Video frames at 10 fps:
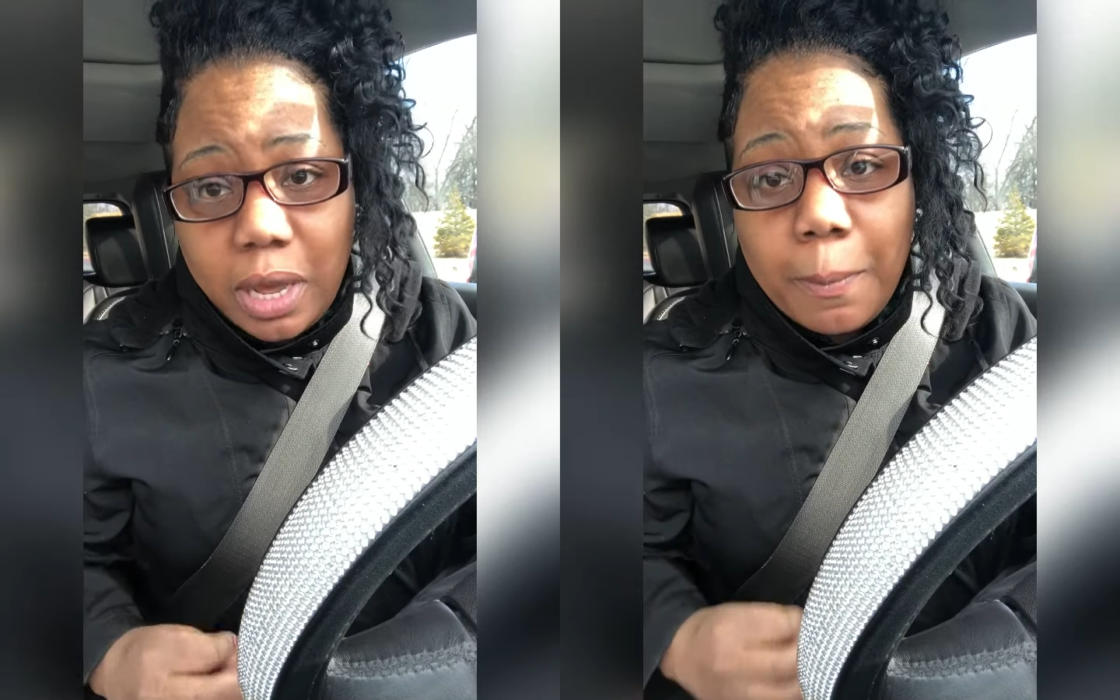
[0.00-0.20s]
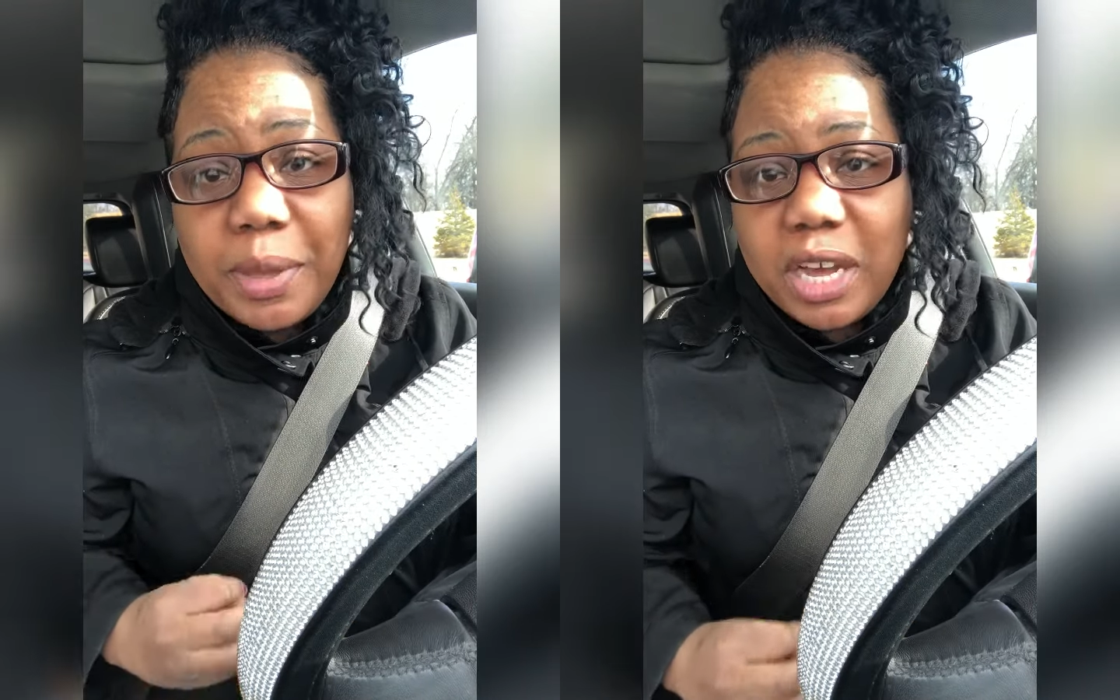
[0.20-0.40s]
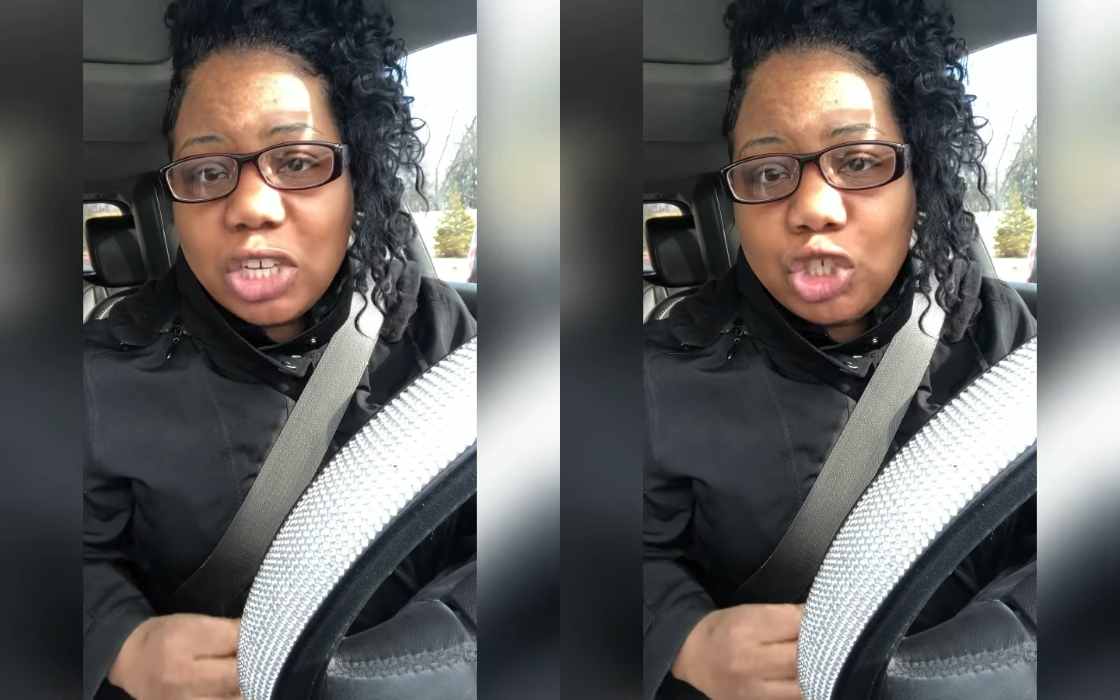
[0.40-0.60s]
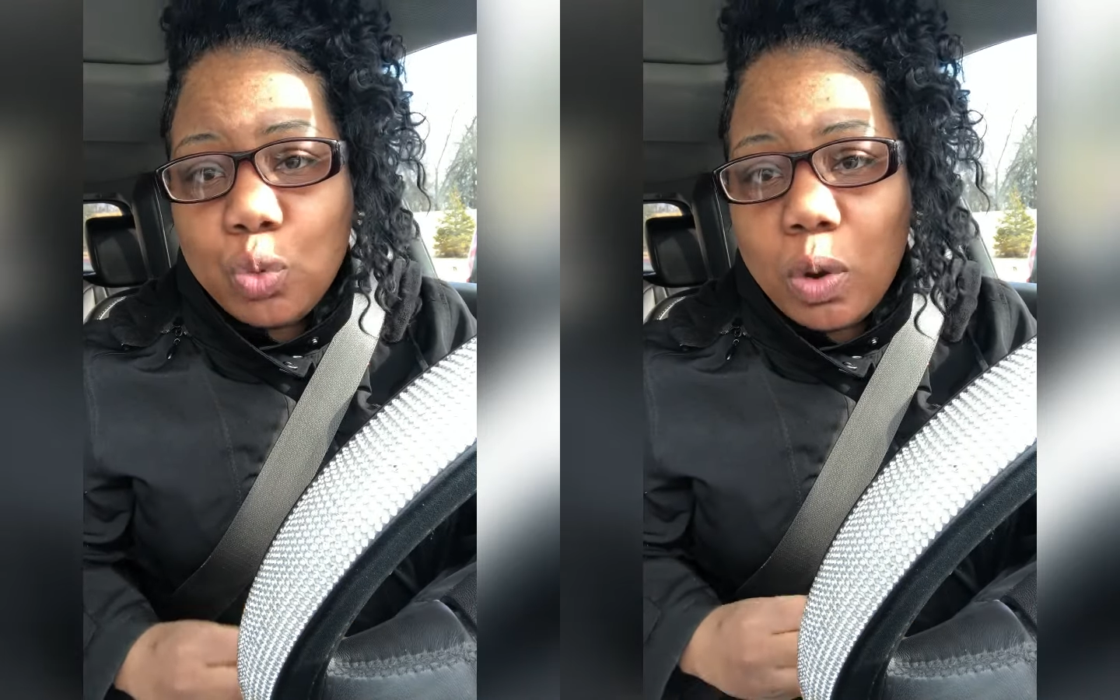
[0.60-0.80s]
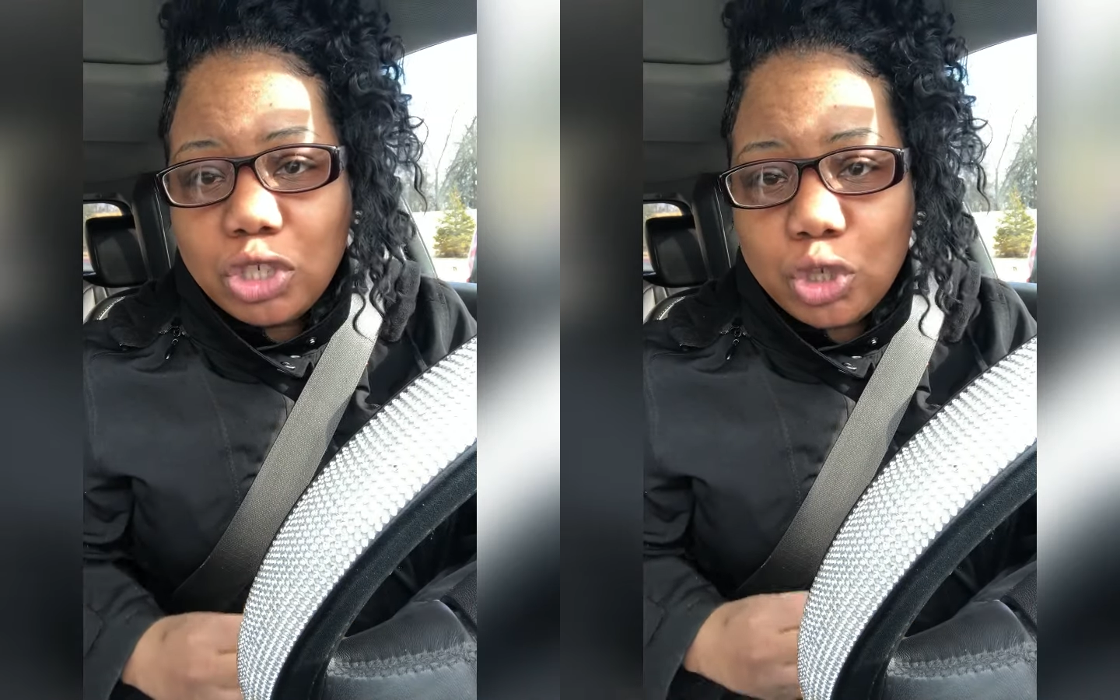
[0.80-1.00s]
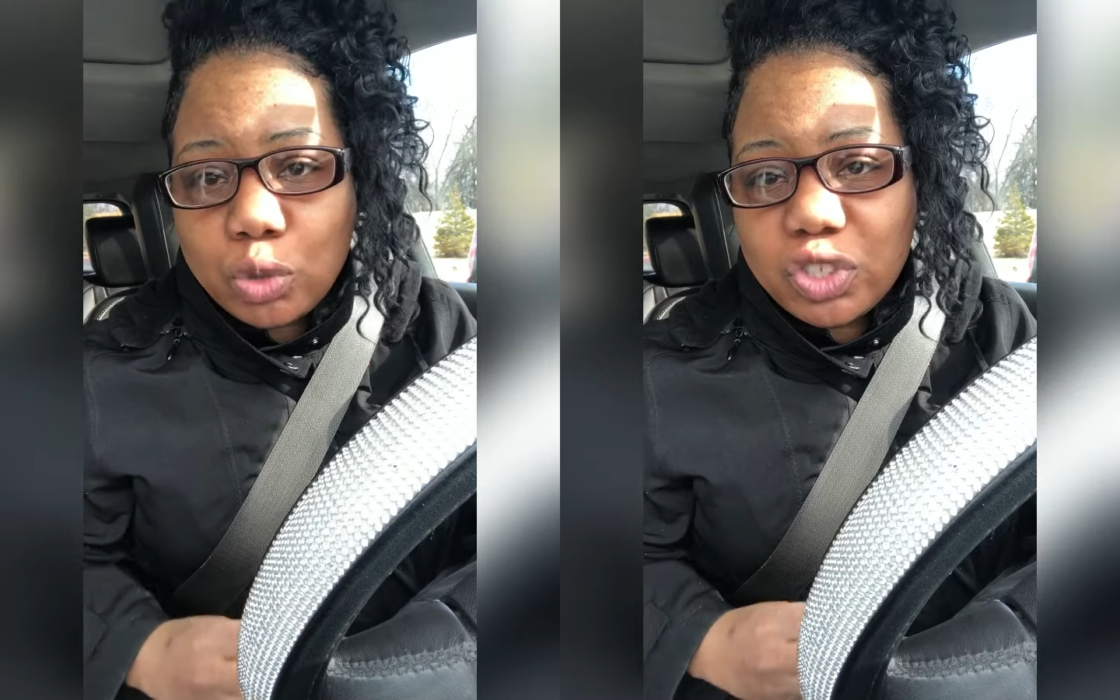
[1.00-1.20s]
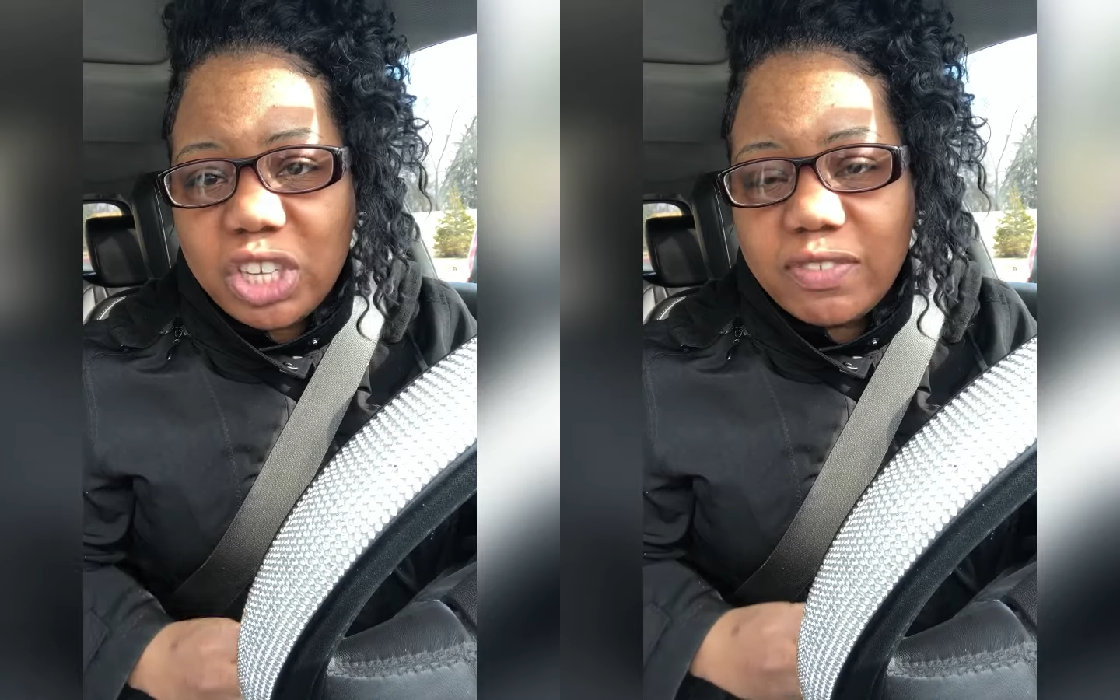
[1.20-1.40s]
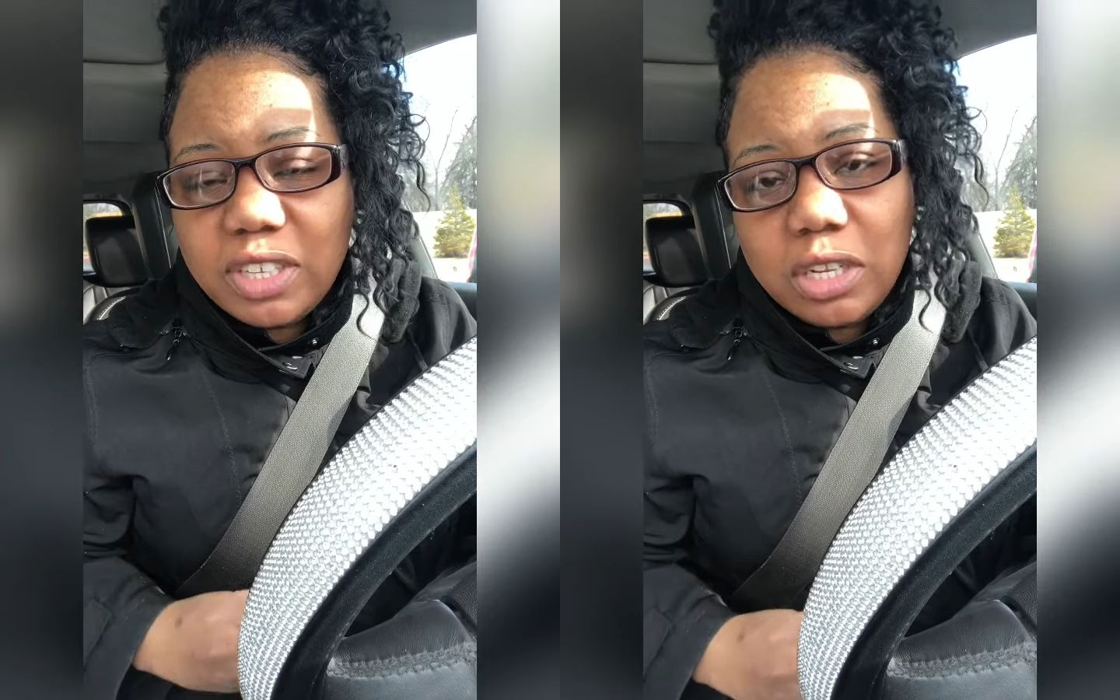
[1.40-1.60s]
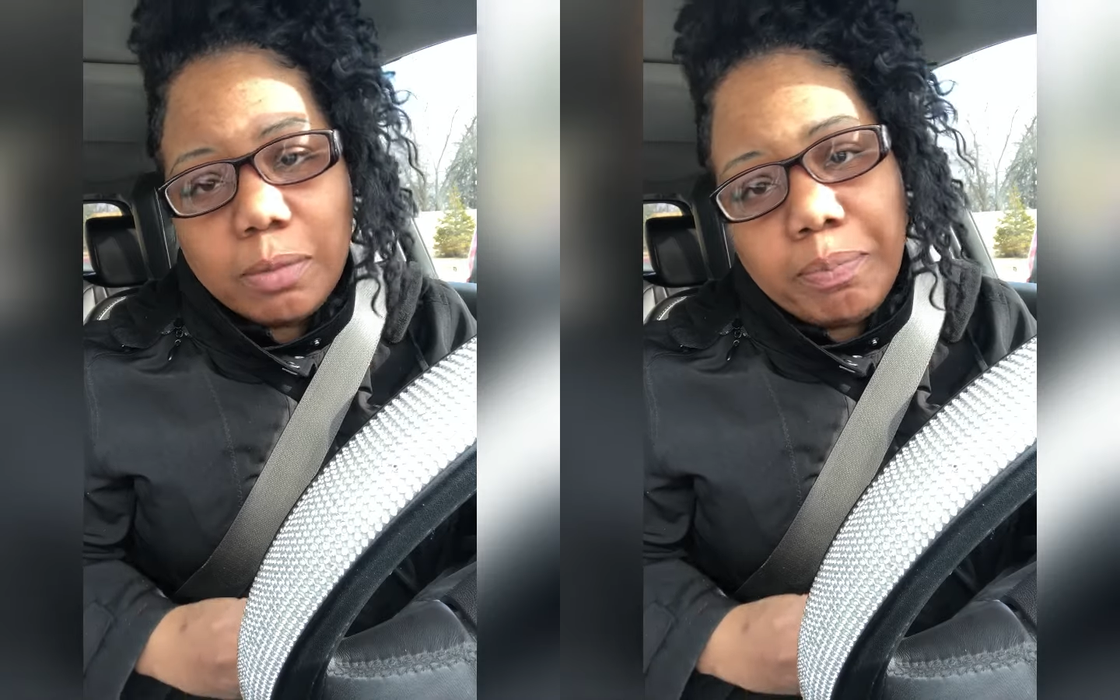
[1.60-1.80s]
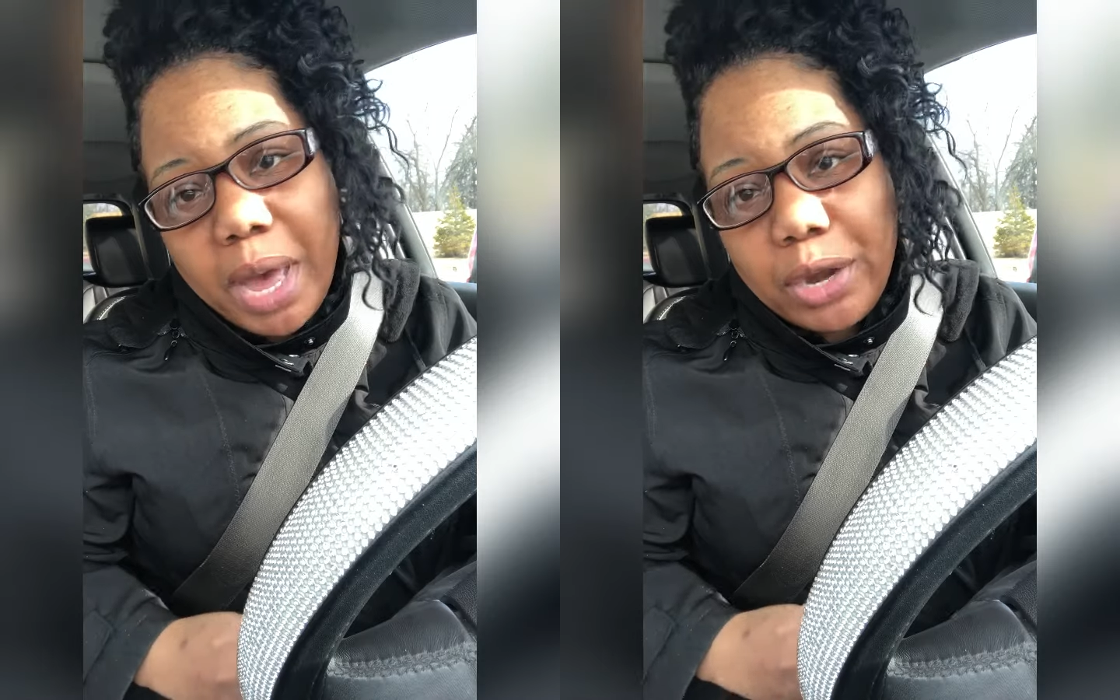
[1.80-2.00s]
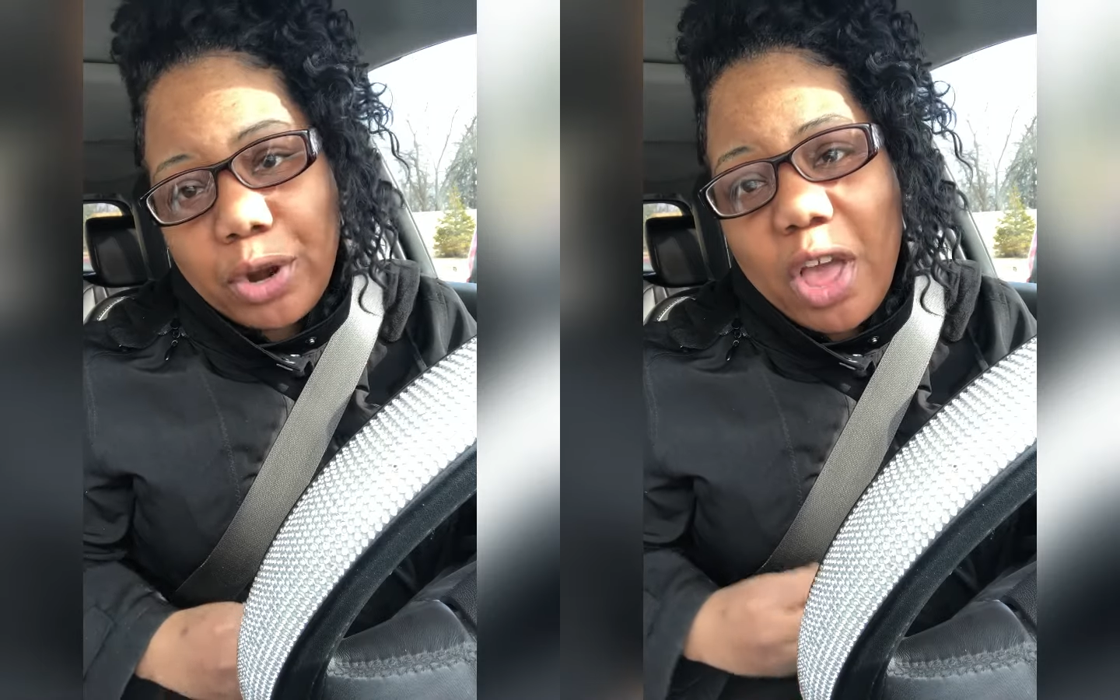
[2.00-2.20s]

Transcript: because you want your stuff to look better